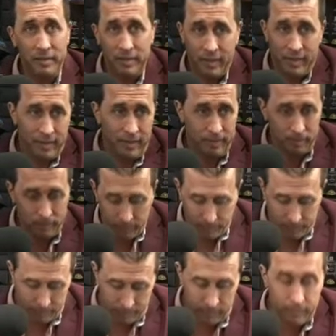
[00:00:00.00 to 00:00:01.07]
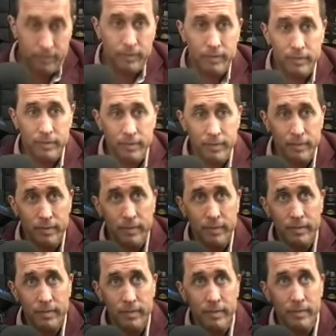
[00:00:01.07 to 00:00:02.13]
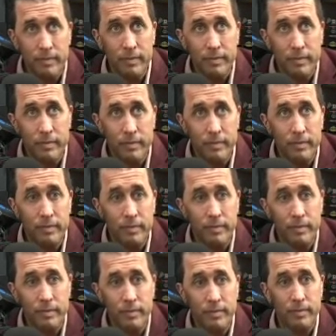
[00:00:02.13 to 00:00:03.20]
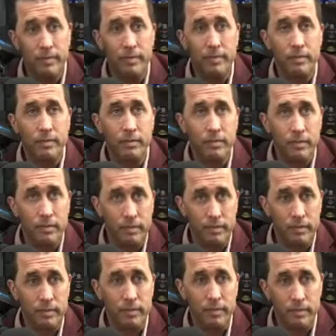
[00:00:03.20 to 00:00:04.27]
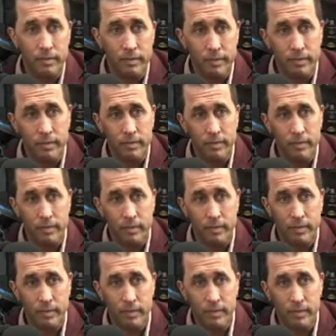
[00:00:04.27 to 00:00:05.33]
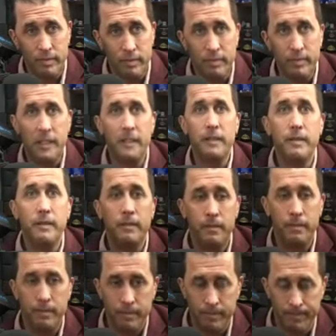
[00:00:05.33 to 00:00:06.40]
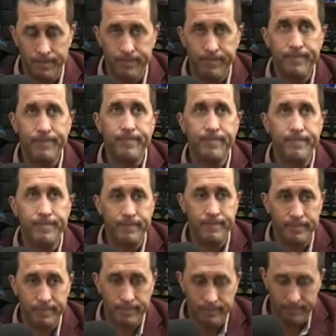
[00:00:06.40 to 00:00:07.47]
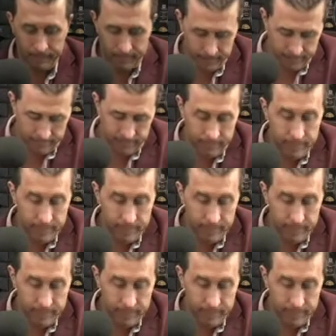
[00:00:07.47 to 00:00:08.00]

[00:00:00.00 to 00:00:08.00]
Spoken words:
The person shown says nothing.